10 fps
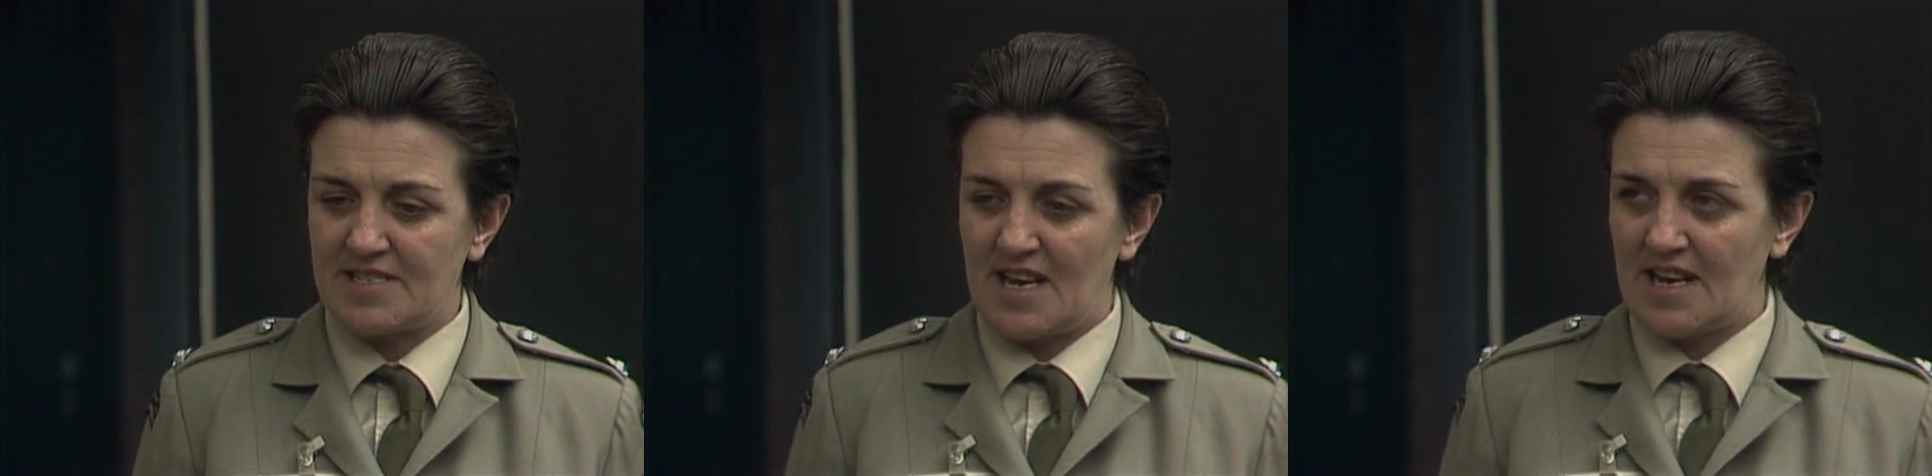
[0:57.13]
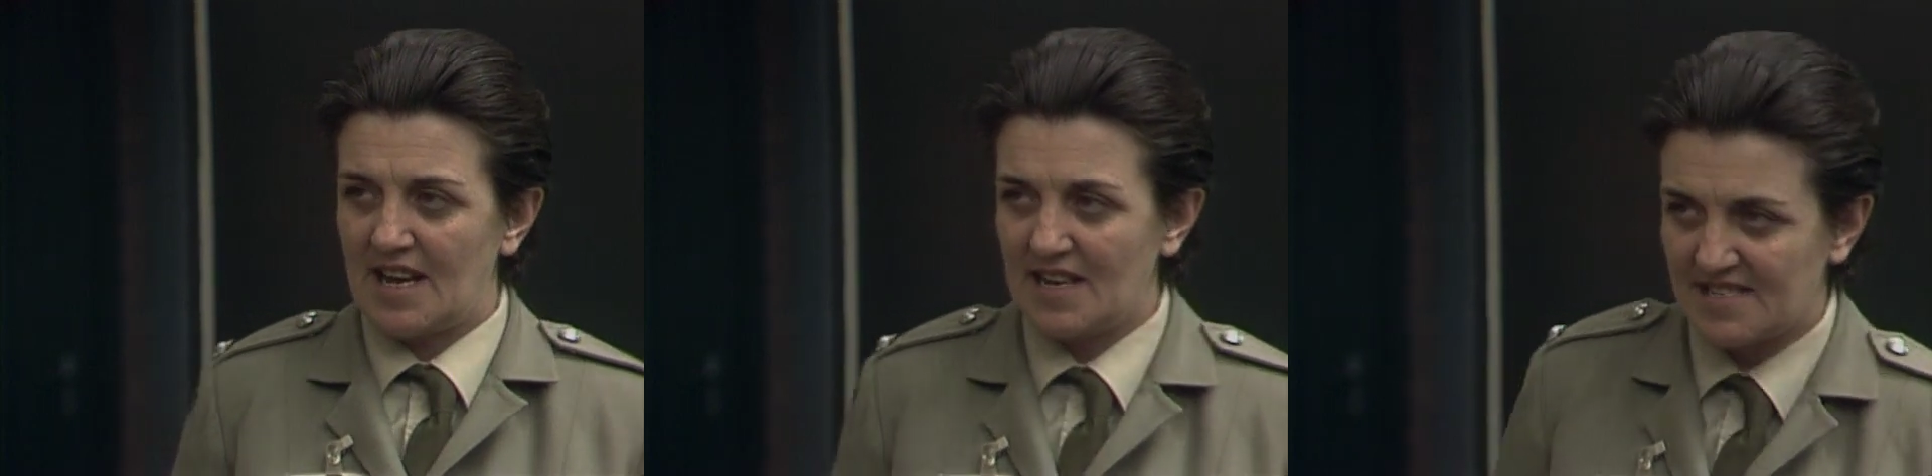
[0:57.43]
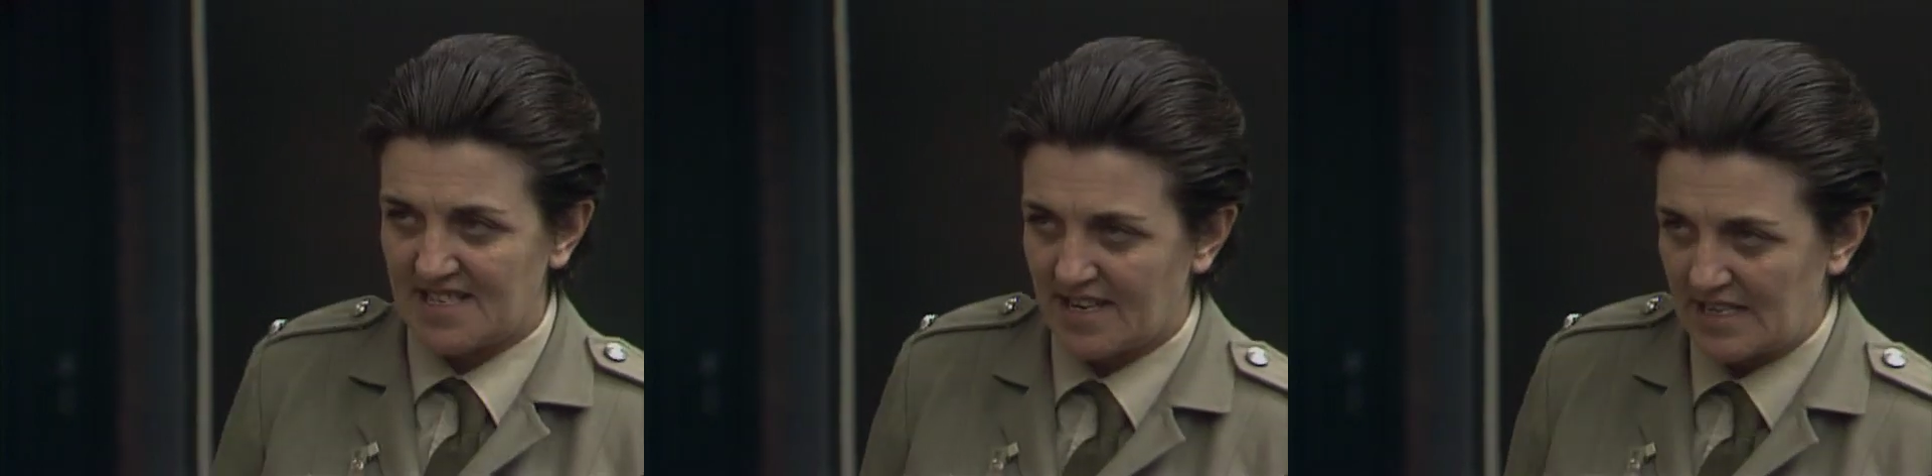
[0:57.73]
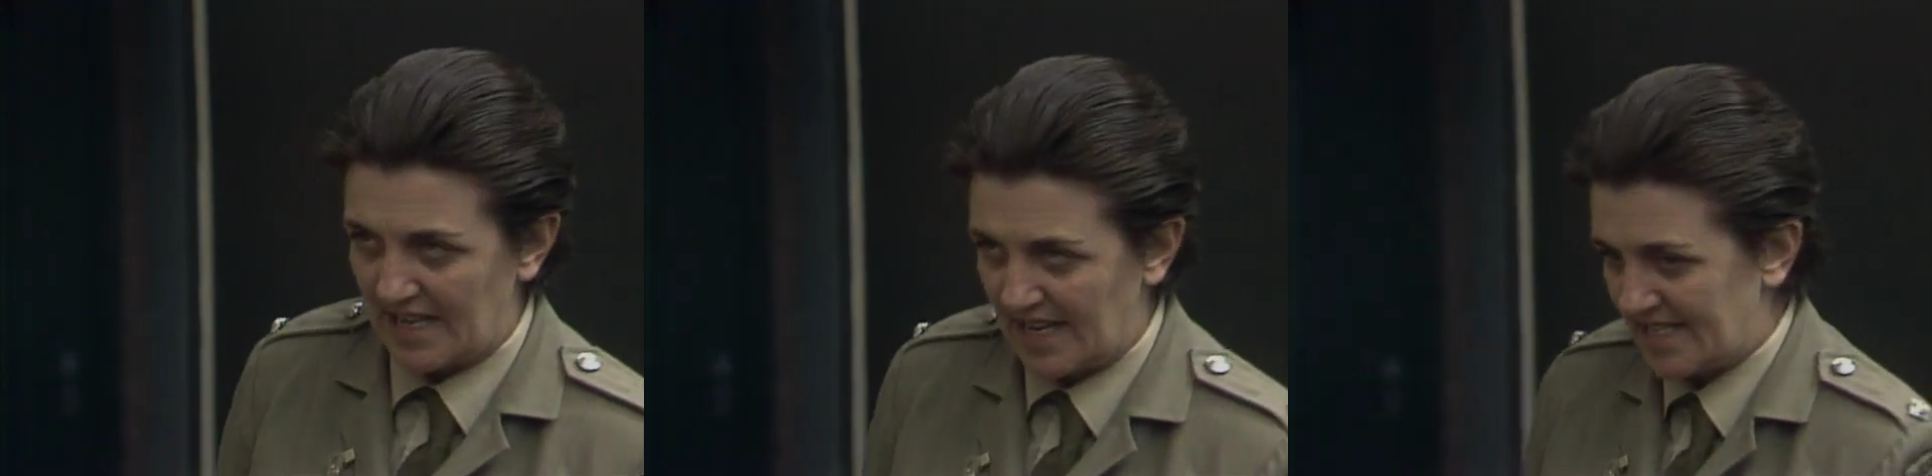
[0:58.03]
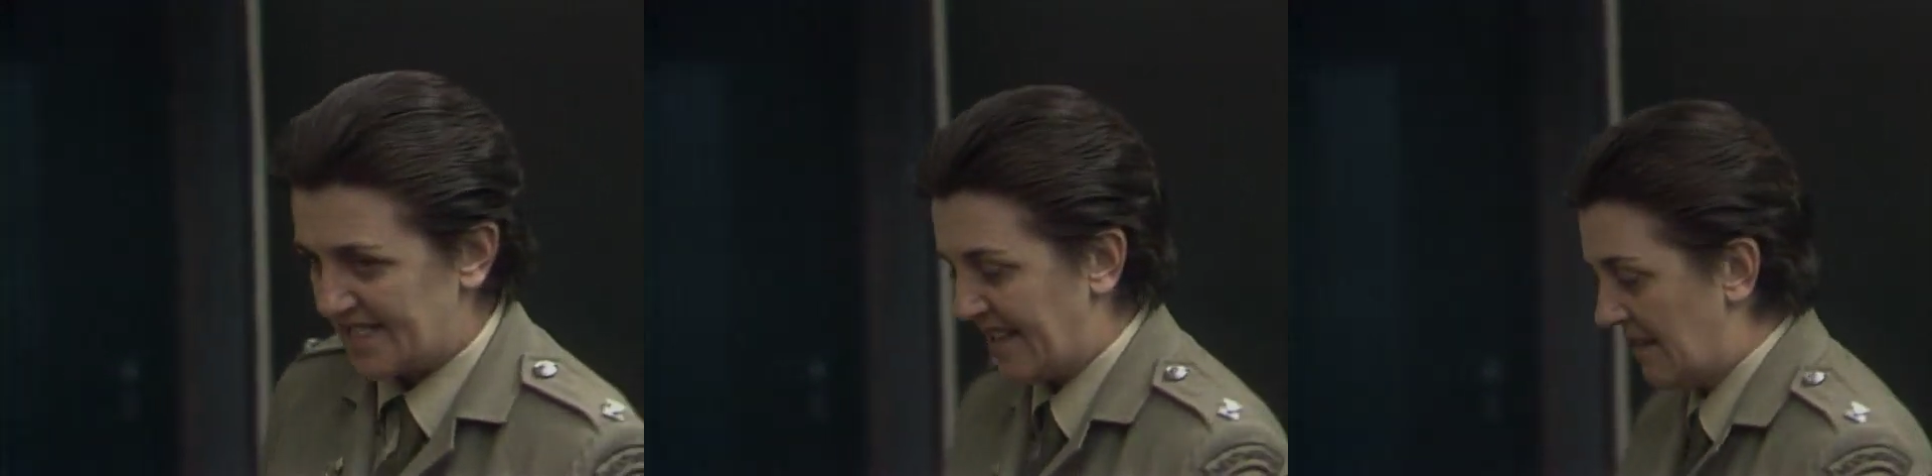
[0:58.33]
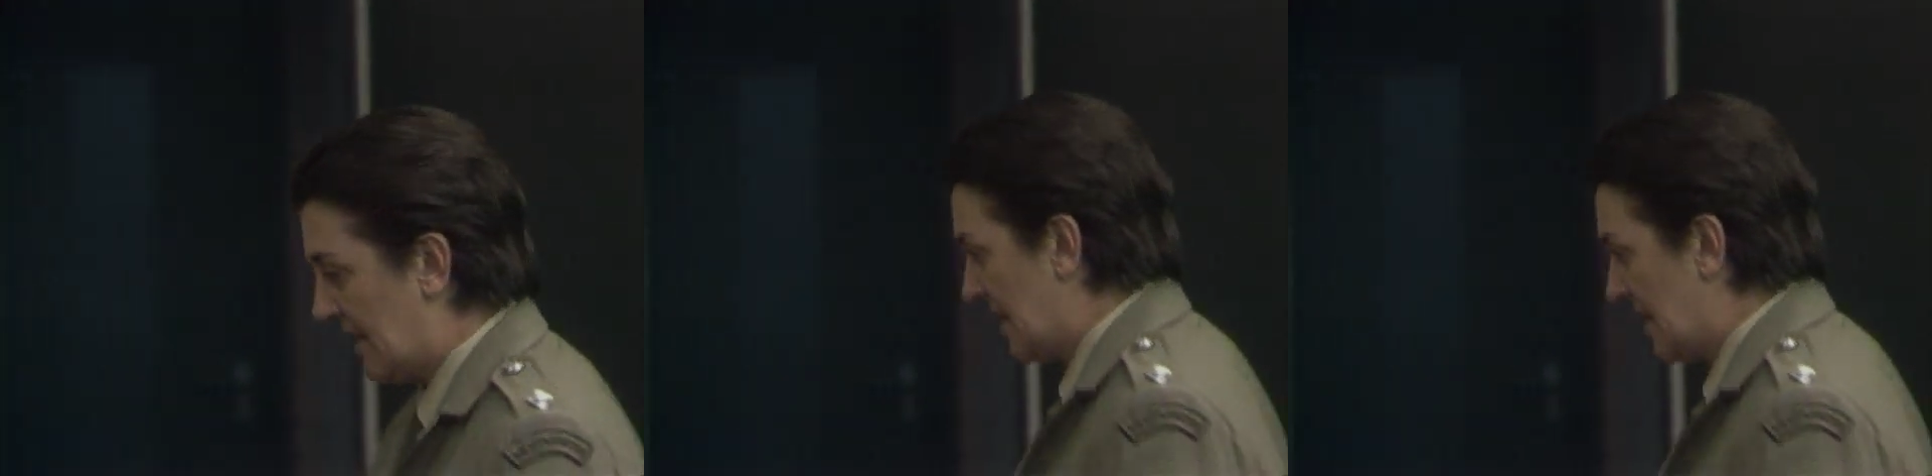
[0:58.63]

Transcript: I can't see it lasting.